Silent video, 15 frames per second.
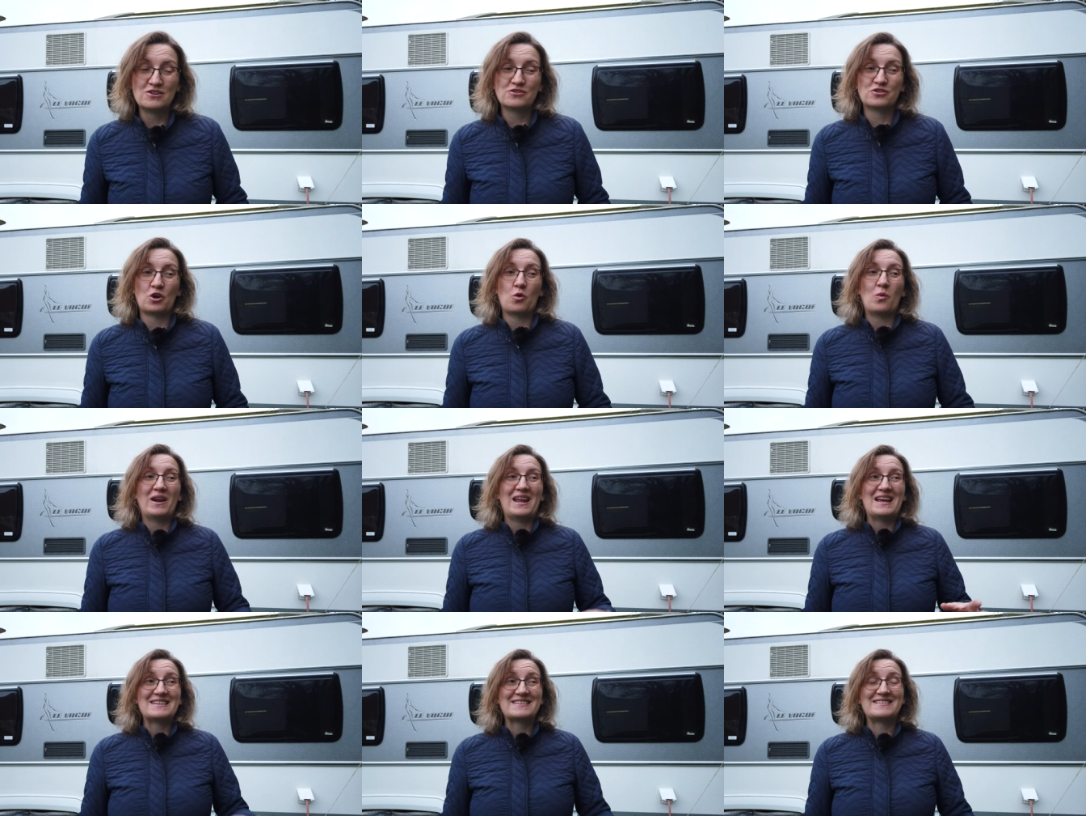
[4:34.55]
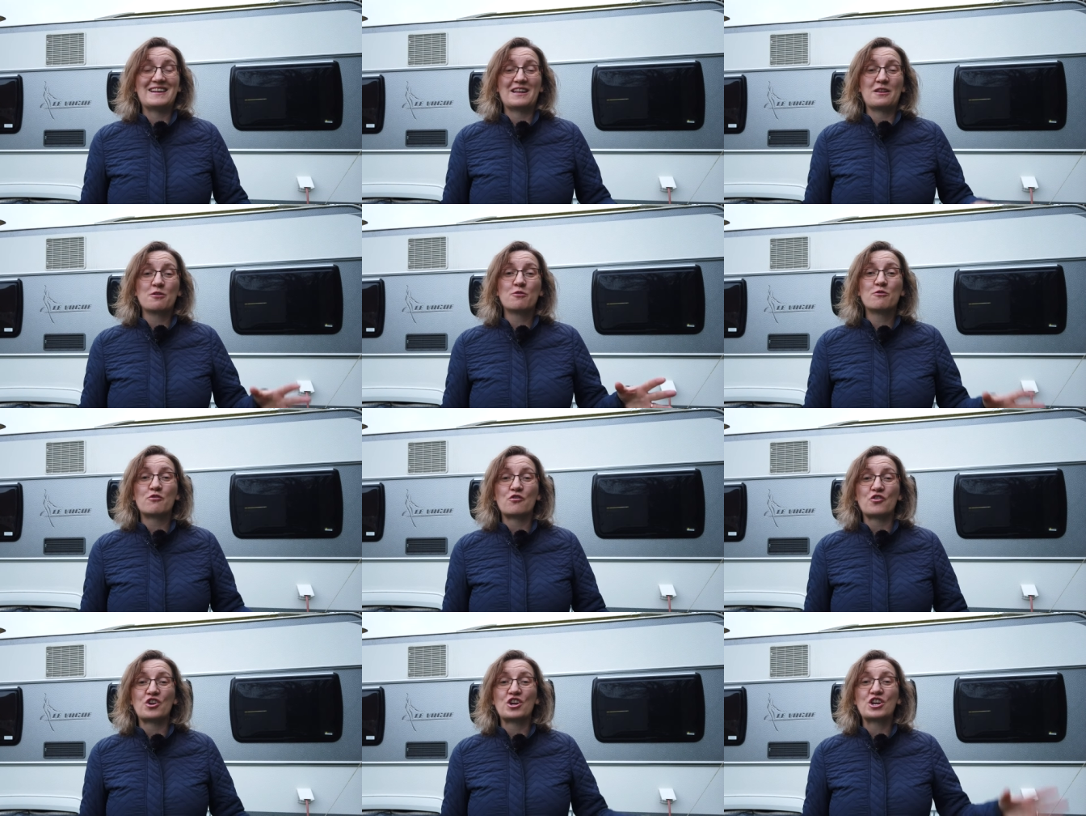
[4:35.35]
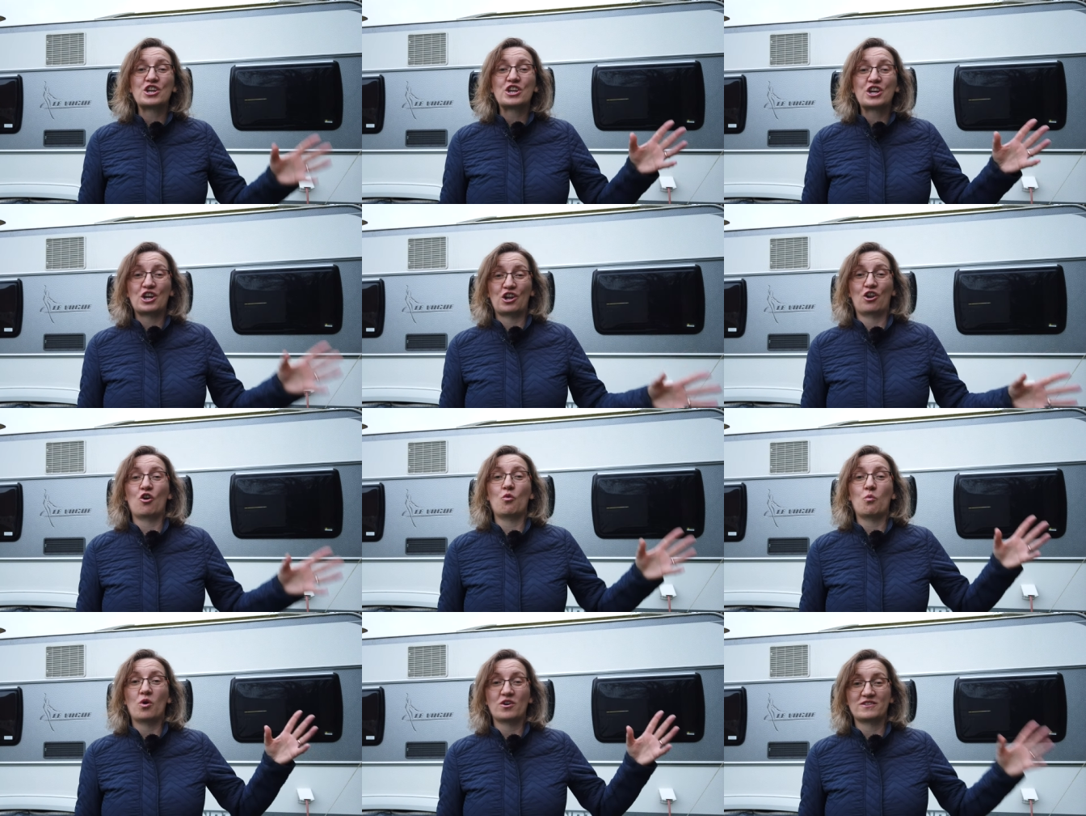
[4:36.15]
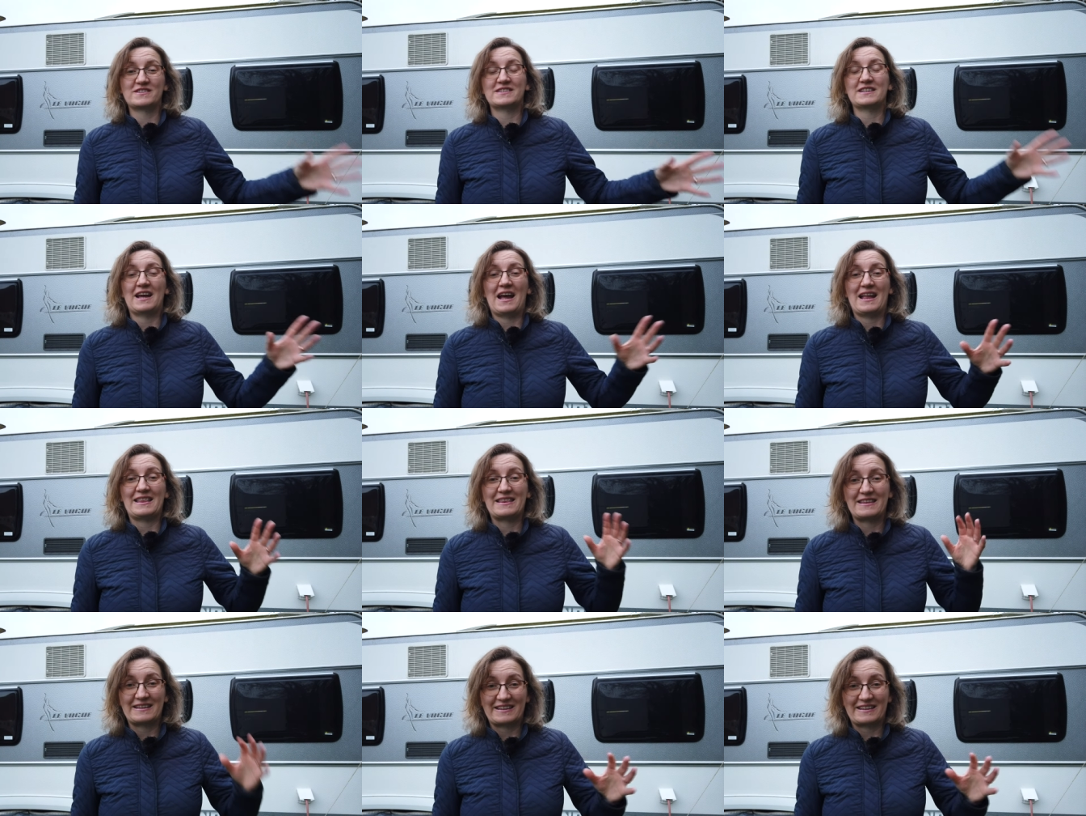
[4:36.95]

so less than three kilowatts at